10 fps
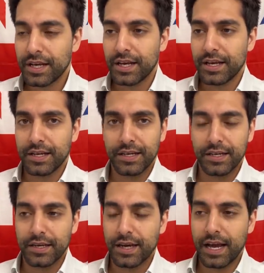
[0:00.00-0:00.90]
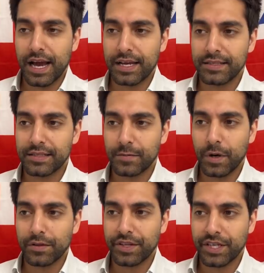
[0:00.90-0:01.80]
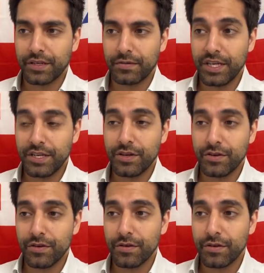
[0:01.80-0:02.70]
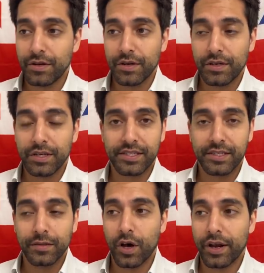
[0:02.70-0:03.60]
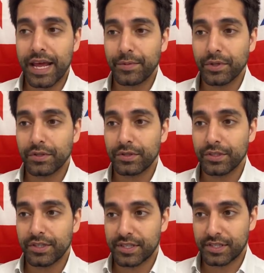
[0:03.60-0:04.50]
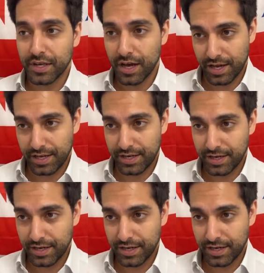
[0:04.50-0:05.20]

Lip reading: and while the EU is still unable to decide,